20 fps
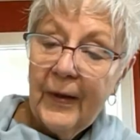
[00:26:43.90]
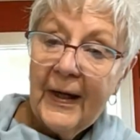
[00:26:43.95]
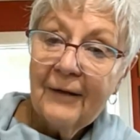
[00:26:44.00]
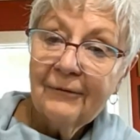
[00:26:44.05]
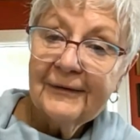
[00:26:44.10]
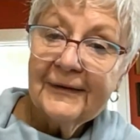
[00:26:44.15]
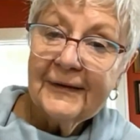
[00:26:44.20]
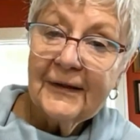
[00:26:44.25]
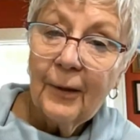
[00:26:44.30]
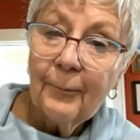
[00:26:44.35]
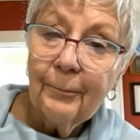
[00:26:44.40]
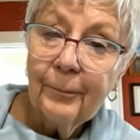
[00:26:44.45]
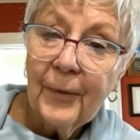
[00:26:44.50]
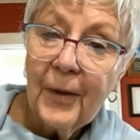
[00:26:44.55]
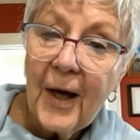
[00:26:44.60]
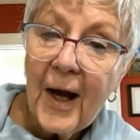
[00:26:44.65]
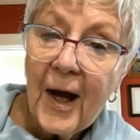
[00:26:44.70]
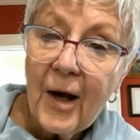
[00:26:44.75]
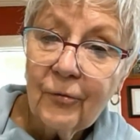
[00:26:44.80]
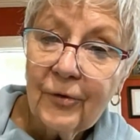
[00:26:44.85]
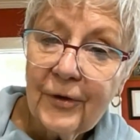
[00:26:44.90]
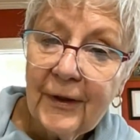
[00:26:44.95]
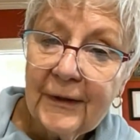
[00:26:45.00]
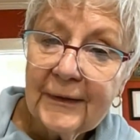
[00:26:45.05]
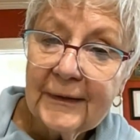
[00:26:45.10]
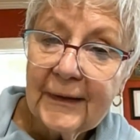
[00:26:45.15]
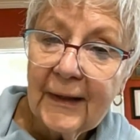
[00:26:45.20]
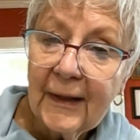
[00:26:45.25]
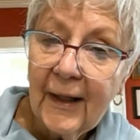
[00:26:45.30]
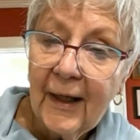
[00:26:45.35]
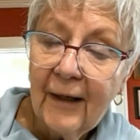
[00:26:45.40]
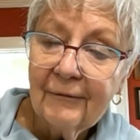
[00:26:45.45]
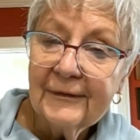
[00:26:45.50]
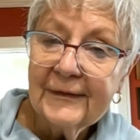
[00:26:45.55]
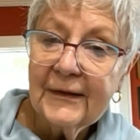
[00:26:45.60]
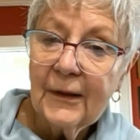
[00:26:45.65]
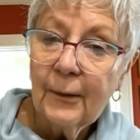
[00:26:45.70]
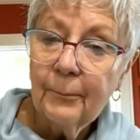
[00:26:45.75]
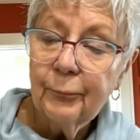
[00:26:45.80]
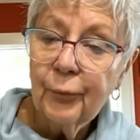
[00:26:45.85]
have some counties that have
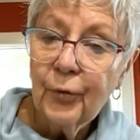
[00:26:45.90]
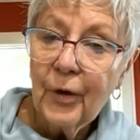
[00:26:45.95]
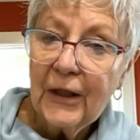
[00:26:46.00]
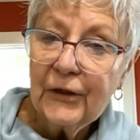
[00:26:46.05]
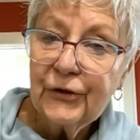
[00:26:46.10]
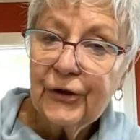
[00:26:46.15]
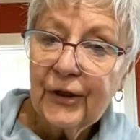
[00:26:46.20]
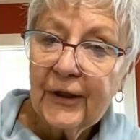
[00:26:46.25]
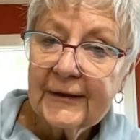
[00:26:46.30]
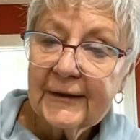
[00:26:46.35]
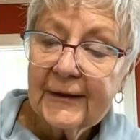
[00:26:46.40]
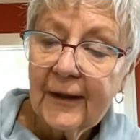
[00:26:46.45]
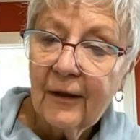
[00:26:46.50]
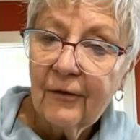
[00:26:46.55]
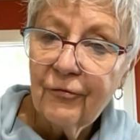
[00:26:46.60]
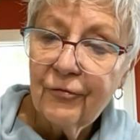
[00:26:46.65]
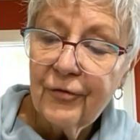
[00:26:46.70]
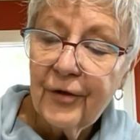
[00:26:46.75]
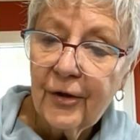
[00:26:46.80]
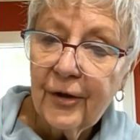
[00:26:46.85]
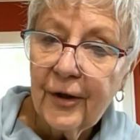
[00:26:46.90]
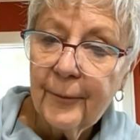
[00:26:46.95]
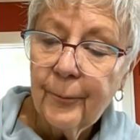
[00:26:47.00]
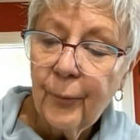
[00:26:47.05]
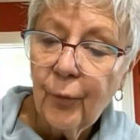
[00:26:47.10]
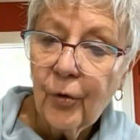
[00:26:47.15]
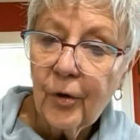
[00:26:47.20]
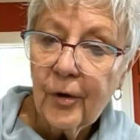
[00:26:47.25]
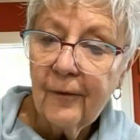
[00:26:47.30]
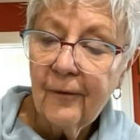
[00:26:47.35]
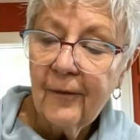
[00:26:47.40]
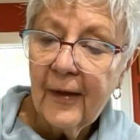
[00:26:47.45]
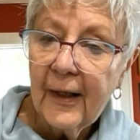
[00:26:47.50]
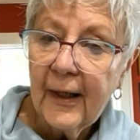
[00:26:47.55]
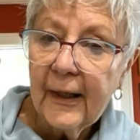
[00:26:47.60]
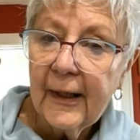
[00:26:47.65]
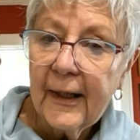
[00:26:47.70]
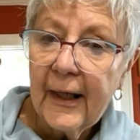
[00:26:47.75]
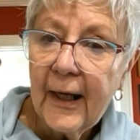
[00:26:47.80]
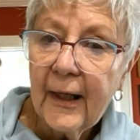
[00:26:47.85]
some projects that are very important that
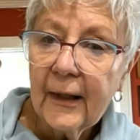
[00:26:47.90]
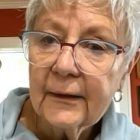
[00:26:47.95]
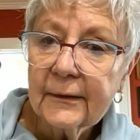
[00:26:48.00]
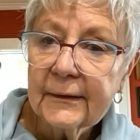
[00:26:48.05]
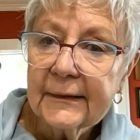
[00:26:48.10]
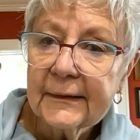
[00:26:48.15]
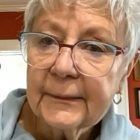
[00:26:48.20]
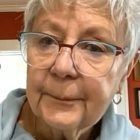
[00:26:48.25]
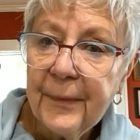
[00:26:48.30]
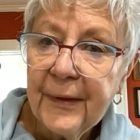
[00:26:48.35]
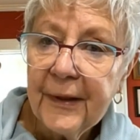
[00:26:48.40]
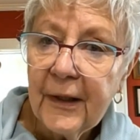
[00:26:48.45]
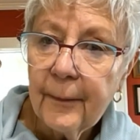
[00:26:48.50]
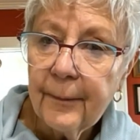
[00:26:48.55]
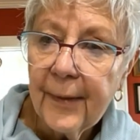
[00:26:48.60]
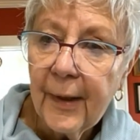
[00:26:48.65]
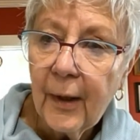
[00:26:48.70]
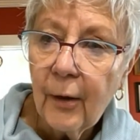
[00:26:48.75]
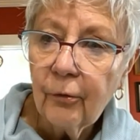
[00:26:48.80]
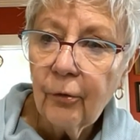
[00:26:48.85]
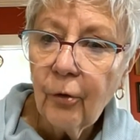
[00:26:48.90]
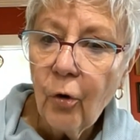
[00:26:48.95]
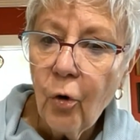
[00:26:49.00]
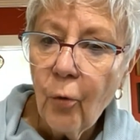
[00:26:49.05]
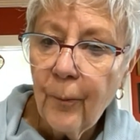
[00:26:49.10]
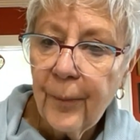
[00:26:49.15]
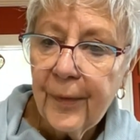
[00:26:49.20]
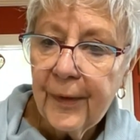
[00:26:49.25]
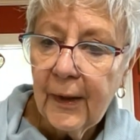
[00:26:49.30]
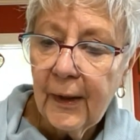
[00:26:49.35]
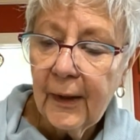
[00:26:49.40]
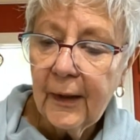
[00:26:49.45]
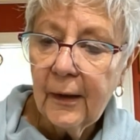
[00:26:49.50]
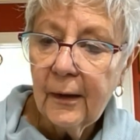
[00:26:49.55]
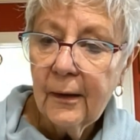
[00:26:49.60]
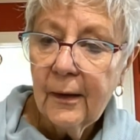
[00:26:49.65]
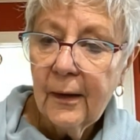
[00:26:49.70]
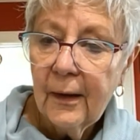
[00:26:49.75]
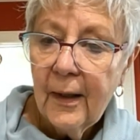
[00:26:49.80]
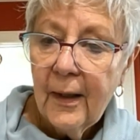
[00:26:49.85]
I can't speak about
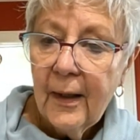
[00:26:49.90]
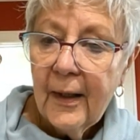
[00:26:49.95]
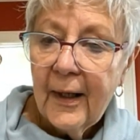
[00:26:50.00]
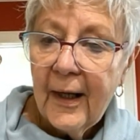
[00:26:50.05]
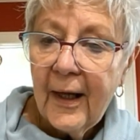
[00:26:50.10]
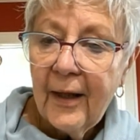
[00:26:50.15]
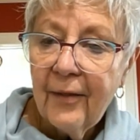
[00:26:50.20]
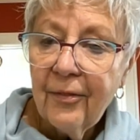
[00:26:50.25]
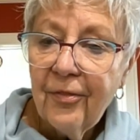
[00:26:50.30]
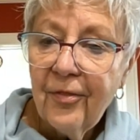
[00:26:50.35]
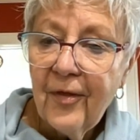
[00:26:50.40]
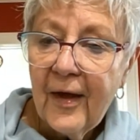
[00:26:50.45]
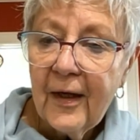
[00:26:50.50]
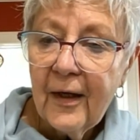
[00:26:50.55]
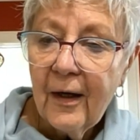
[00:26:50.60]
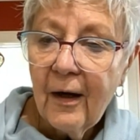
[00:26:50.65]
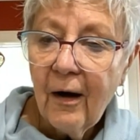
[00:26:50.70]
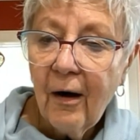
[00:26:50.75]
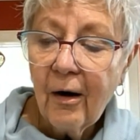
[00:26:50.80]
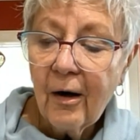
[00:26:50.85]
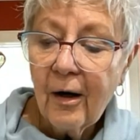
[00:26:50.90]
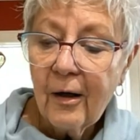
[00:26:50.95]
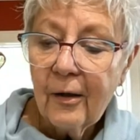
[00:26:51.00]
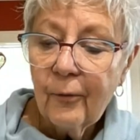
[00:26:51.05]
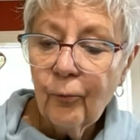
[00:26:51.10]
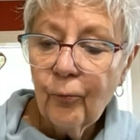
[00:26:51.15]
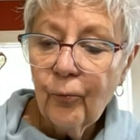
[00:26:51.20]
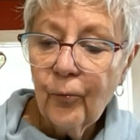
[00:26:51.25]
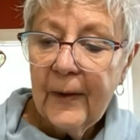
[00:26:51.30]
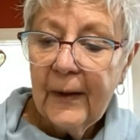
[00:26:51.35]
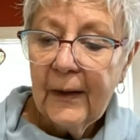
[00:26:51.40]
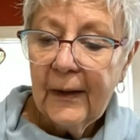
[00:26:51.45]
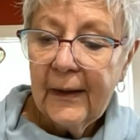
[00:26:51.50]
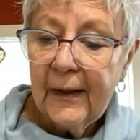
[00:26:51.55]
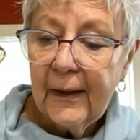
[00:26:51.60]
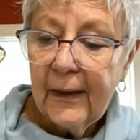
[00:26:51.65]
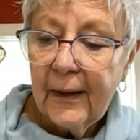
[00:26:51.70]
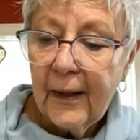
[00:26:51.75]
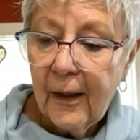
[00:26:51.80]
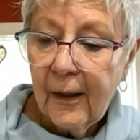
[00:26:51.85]
openly. And they are
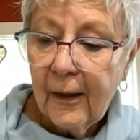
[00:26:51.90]
really,